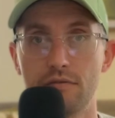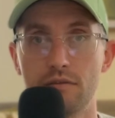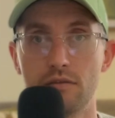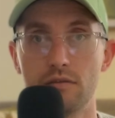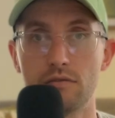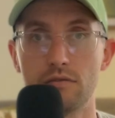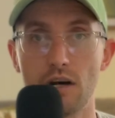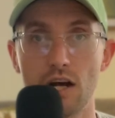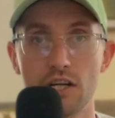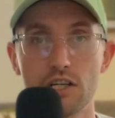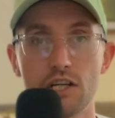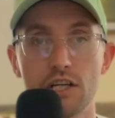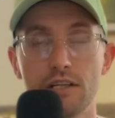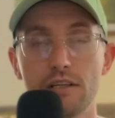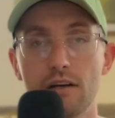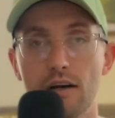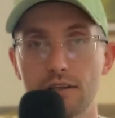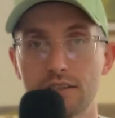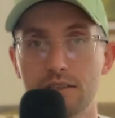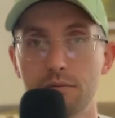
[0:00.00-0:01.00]
Rashed
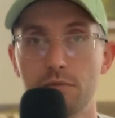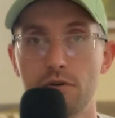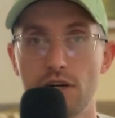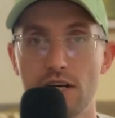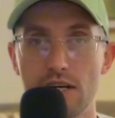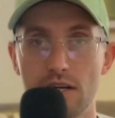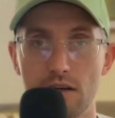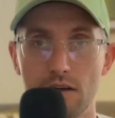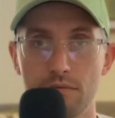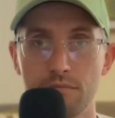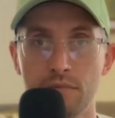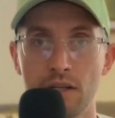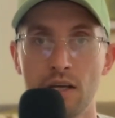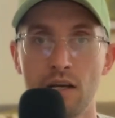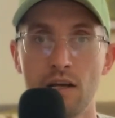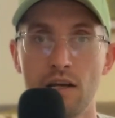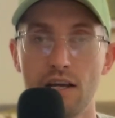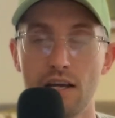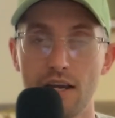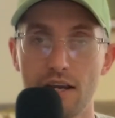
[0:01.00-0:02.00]
Yachts Marina
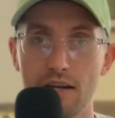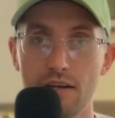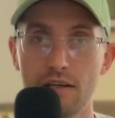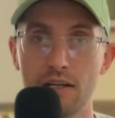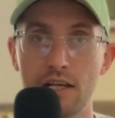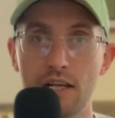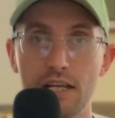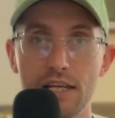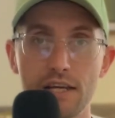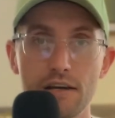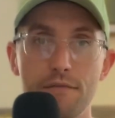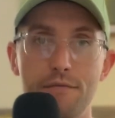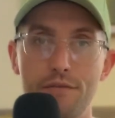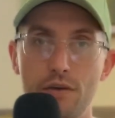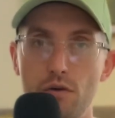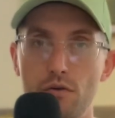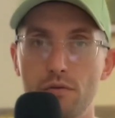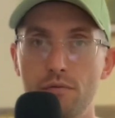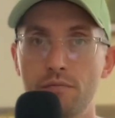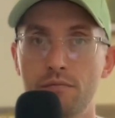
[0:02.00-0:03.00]
in clear
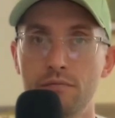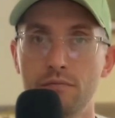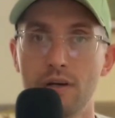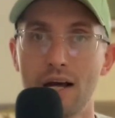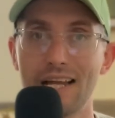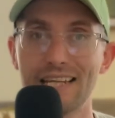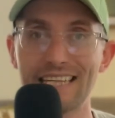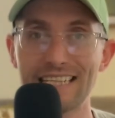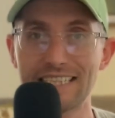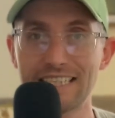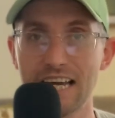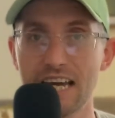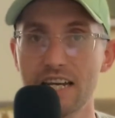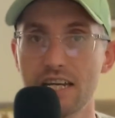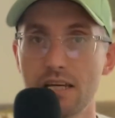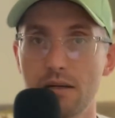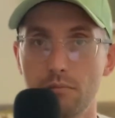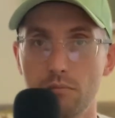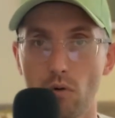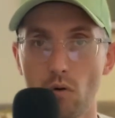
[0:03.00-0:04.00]
view,
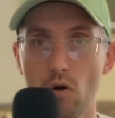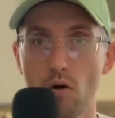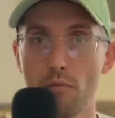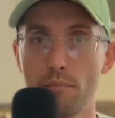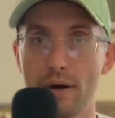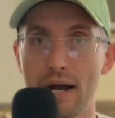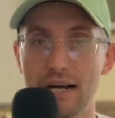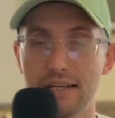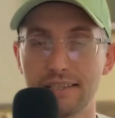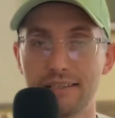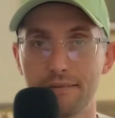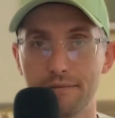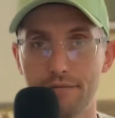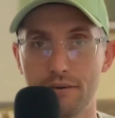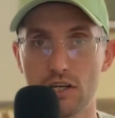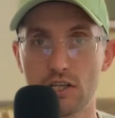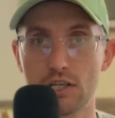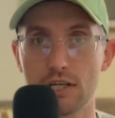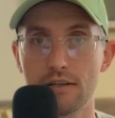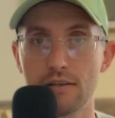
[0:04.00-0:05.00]
understanding more about the
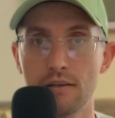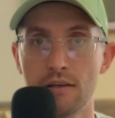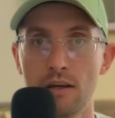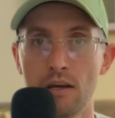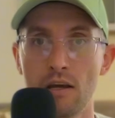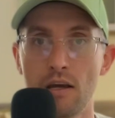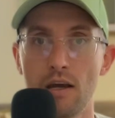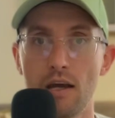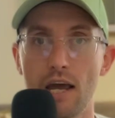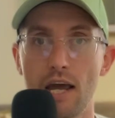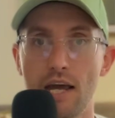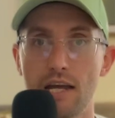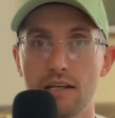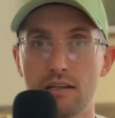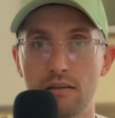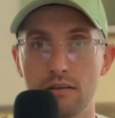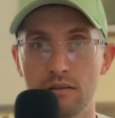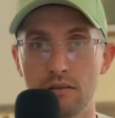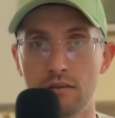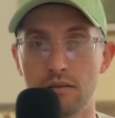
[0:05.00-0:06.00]
vision
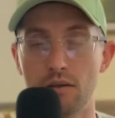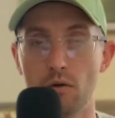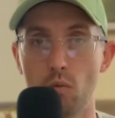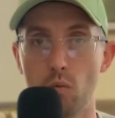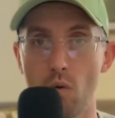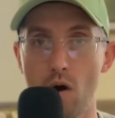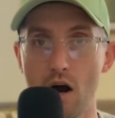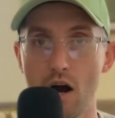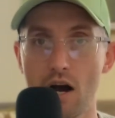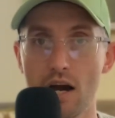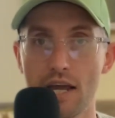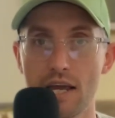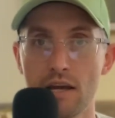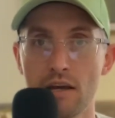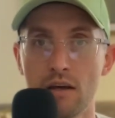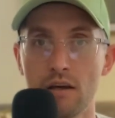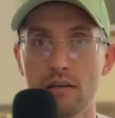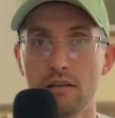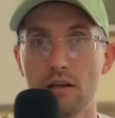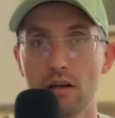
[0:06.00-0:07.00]
and the why,
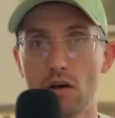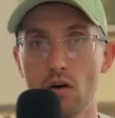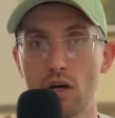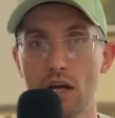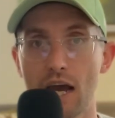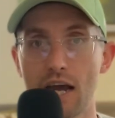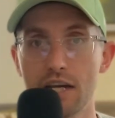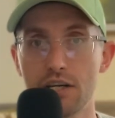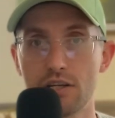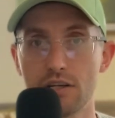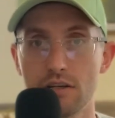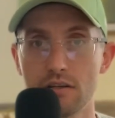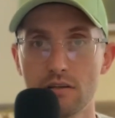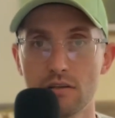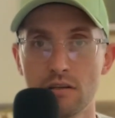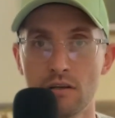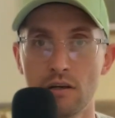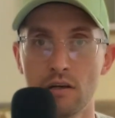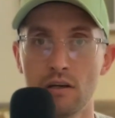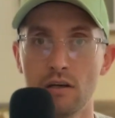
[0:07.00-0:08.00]
the
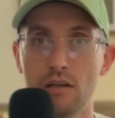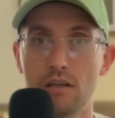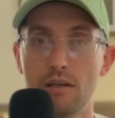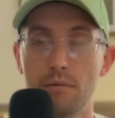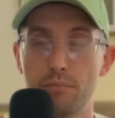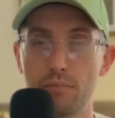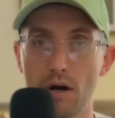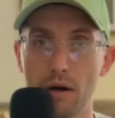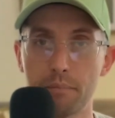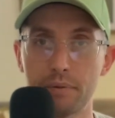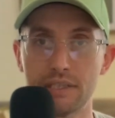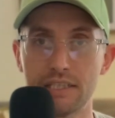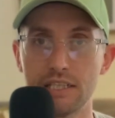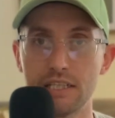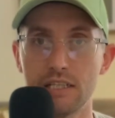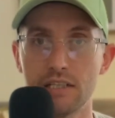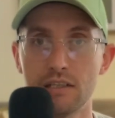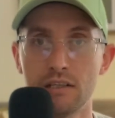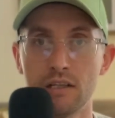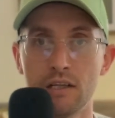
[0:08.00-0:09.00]
location, the
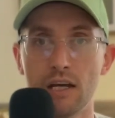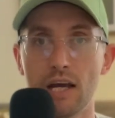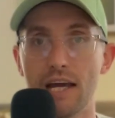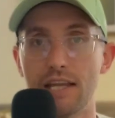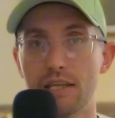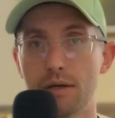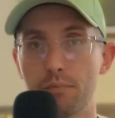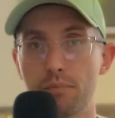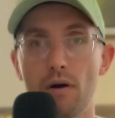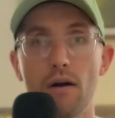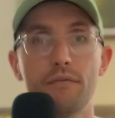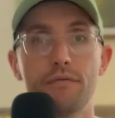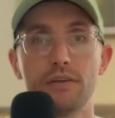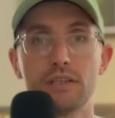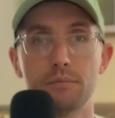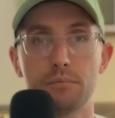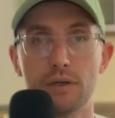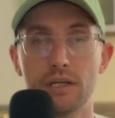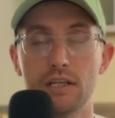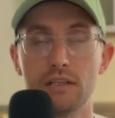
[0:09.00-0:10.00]
property, and the
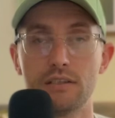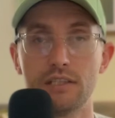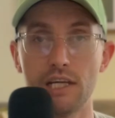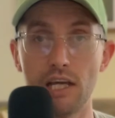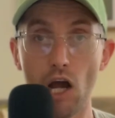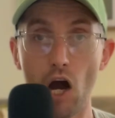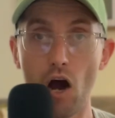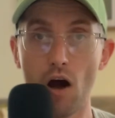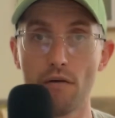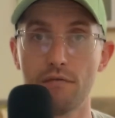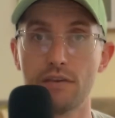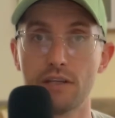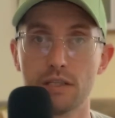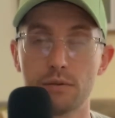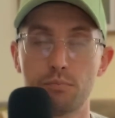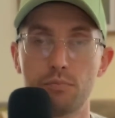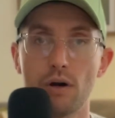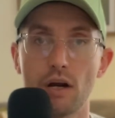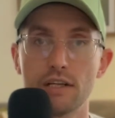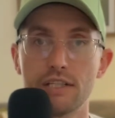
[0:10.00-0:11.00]
profitability of this
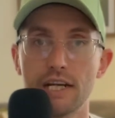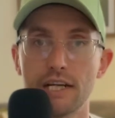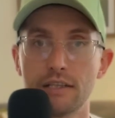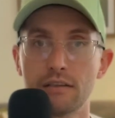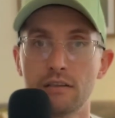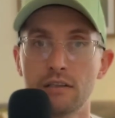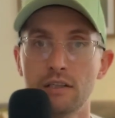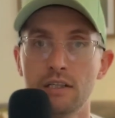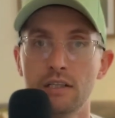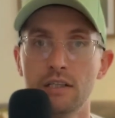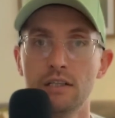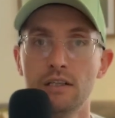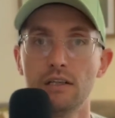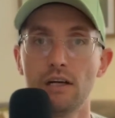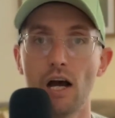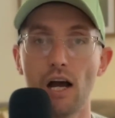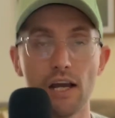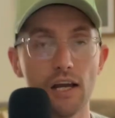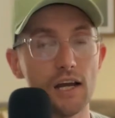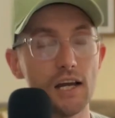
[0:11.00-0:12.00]
project,
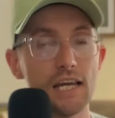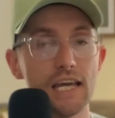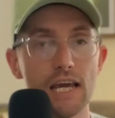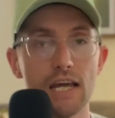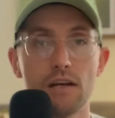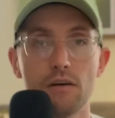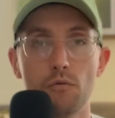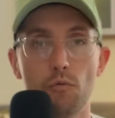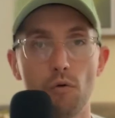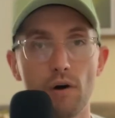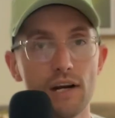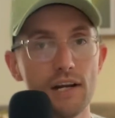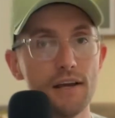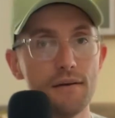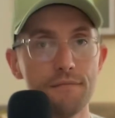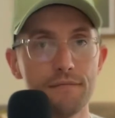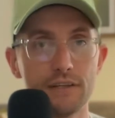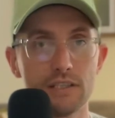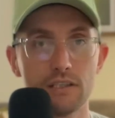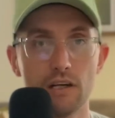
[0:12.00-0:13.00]
I again want to
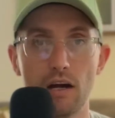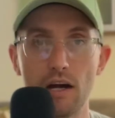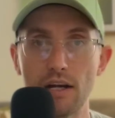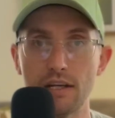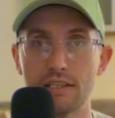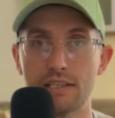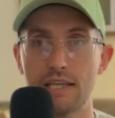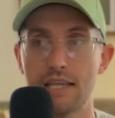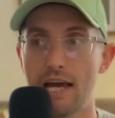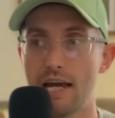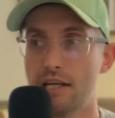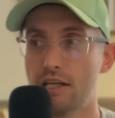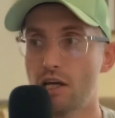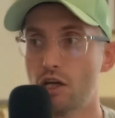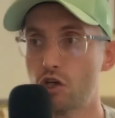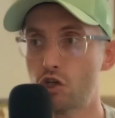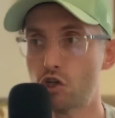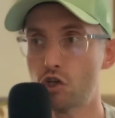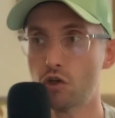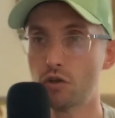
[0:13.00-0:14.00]
emphasize that
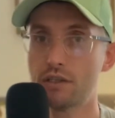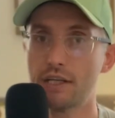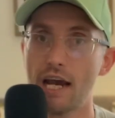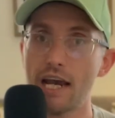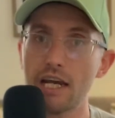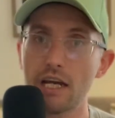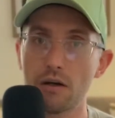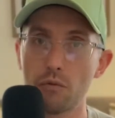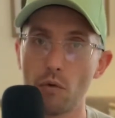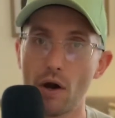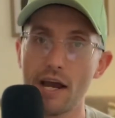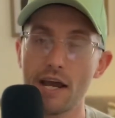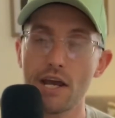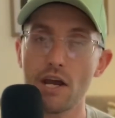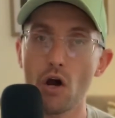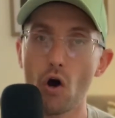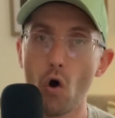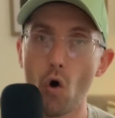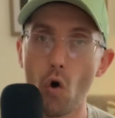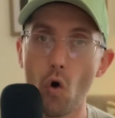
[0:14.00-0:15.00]
it should take away
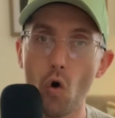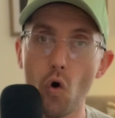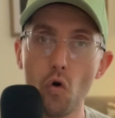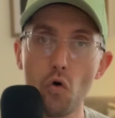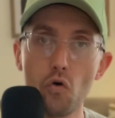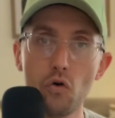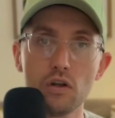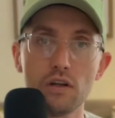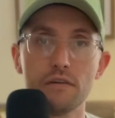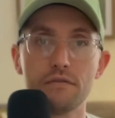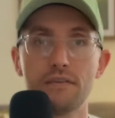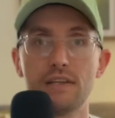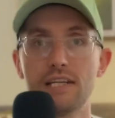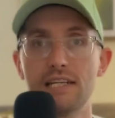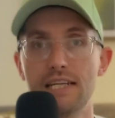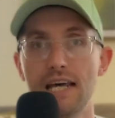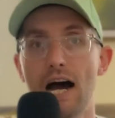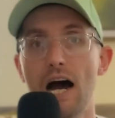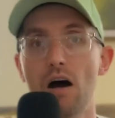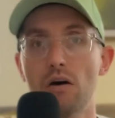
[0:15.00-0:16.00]
all of the
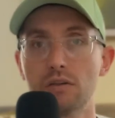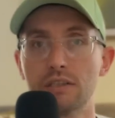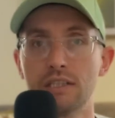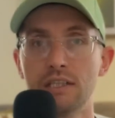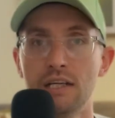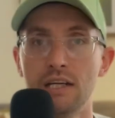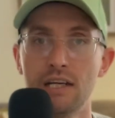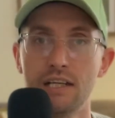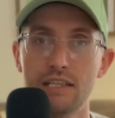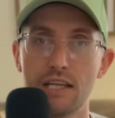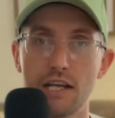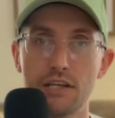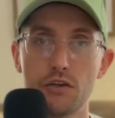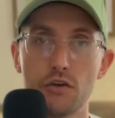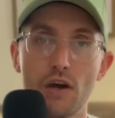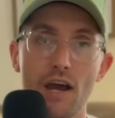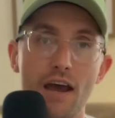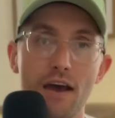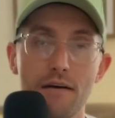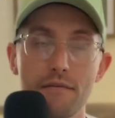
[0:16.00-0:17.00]
doubt that you
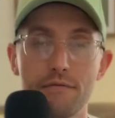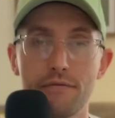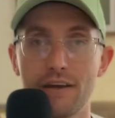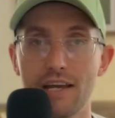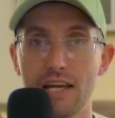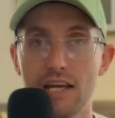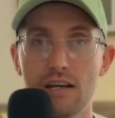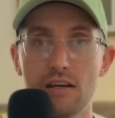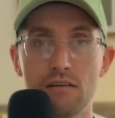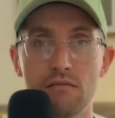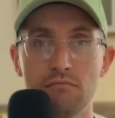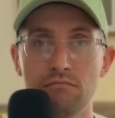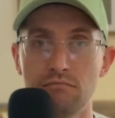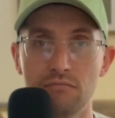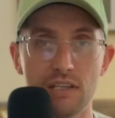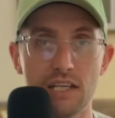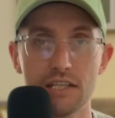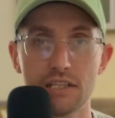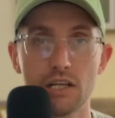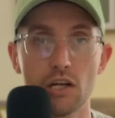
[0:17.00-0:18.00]
have in
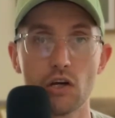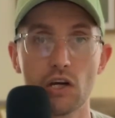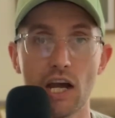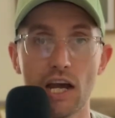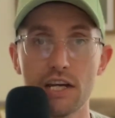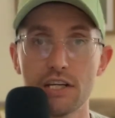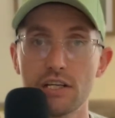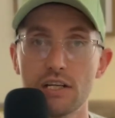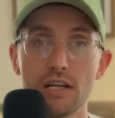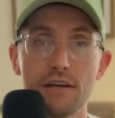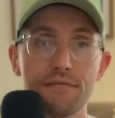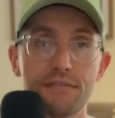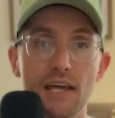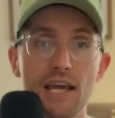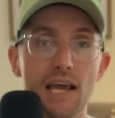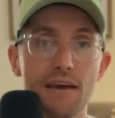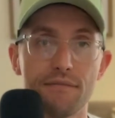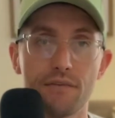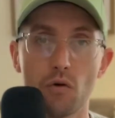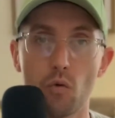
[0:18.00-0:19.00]
this location, if there
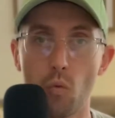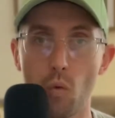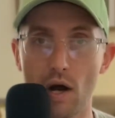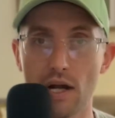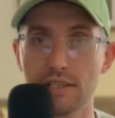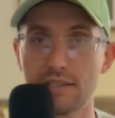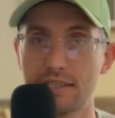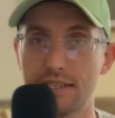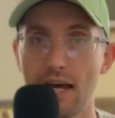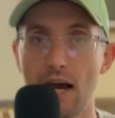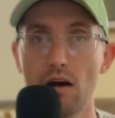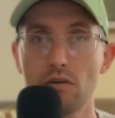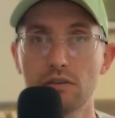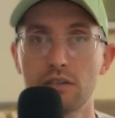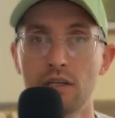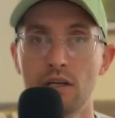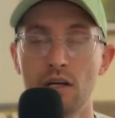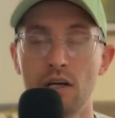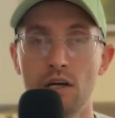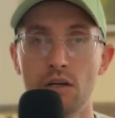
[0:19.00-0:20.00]
ever was doubt,
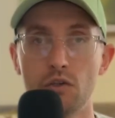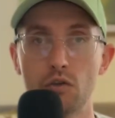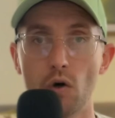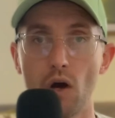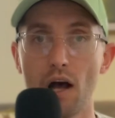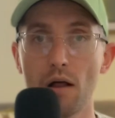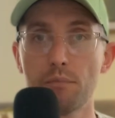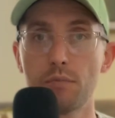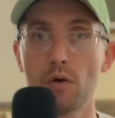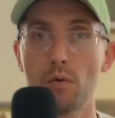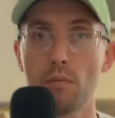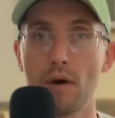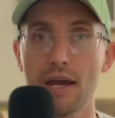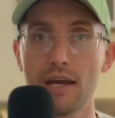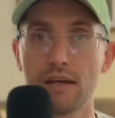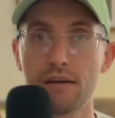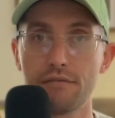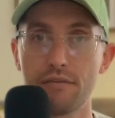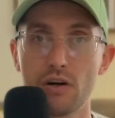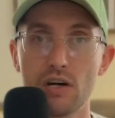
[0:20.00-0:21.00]
to help you
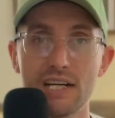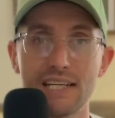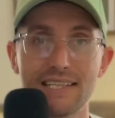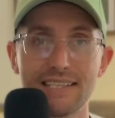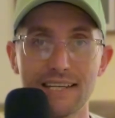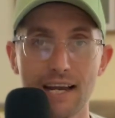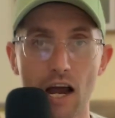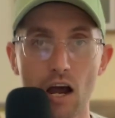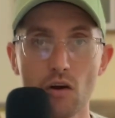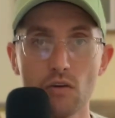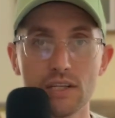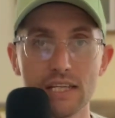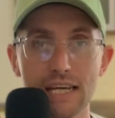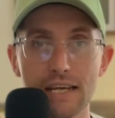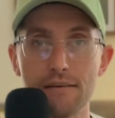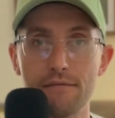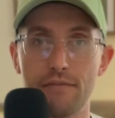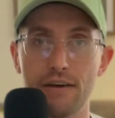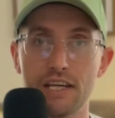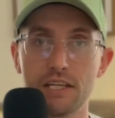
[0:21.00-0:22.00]
make a very sound
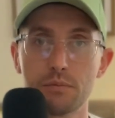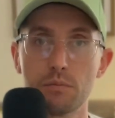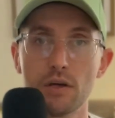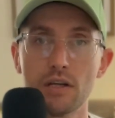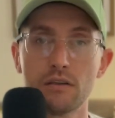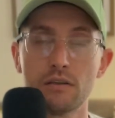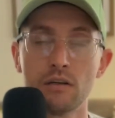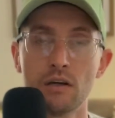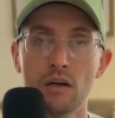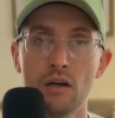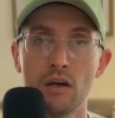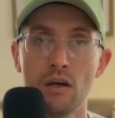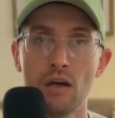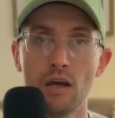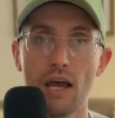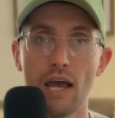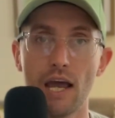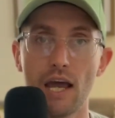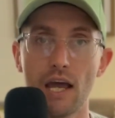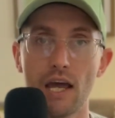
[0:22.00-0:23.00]
investment,
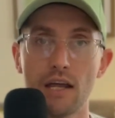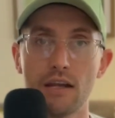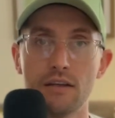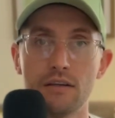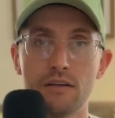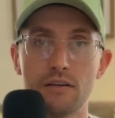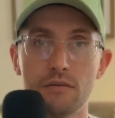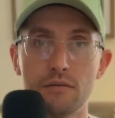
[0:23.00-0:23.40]
and